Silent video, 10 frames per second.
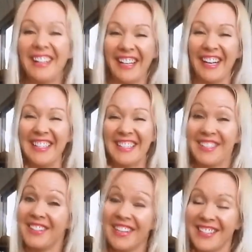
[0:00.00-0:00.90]
a good
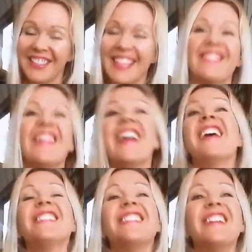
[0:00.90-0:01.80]
stress relief.
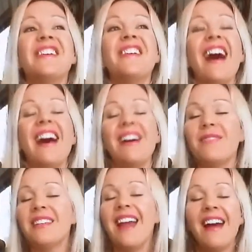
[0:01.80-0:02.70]
So,
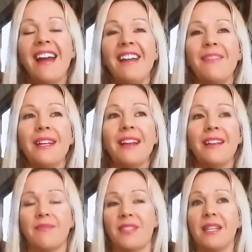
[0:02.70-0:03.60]
um, yeah, and I mean,
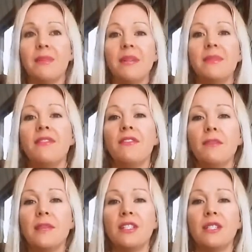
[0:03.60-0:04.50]
sometimes even
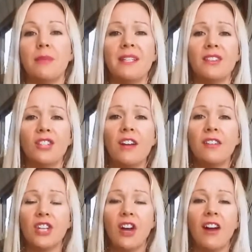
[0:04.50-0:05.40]
for me, just a piece of
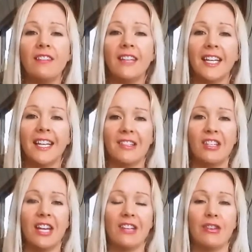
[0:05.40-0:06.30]
dark chocolate can
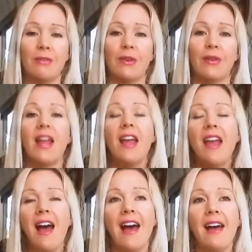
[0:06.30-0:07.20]
change your mood.
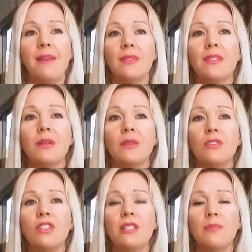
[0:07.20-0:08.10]
Um, so
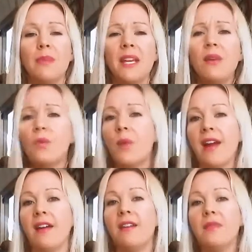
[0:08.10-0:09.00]
just be
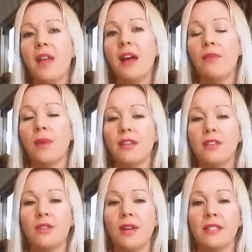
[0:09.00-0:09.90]
aware of when
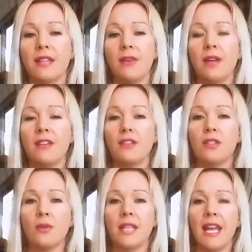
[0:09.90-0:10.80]
you're stressed out and
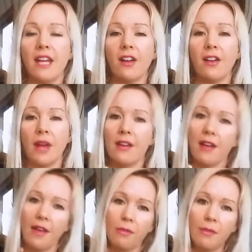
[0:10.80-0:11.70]
don't take it out
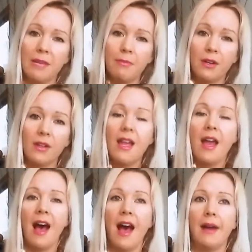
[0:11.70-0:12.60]
on other people.
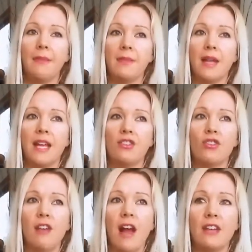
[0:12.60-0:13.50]
Um, and
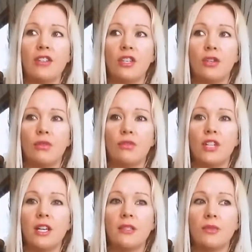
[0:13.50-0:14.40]
try to
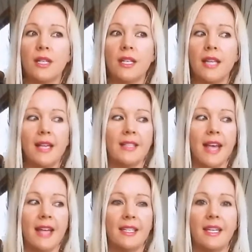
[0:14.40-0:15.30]
just realize
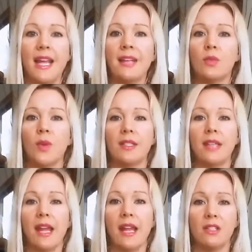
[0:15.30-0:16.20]
that today is one
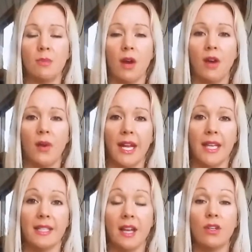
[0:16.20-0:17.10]
day and tomorrow
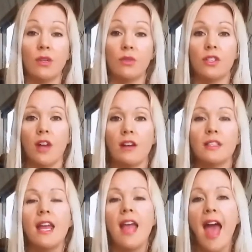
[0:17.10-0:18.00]
is a new
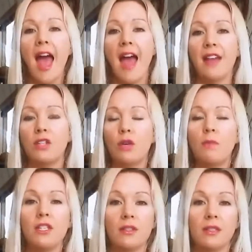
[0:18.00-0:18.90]
start and don't
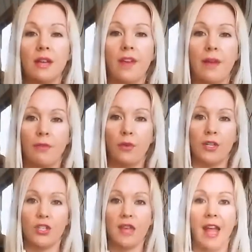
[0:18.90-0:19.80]
beat yourself up for
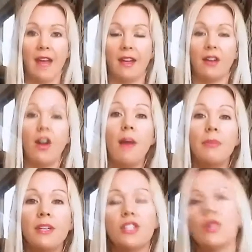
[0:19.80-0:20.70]
what you can't get
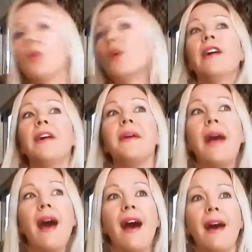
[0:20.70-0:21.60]
accomplished or
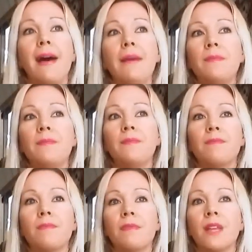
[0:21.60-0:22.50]
um,
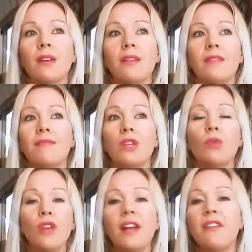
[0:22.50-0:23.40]

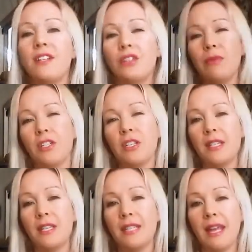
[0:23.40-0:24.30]
don't try to fit too much
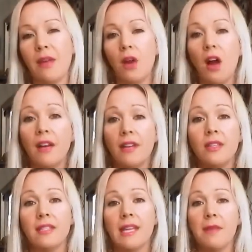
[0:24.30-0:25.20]
into the day. We're all given the same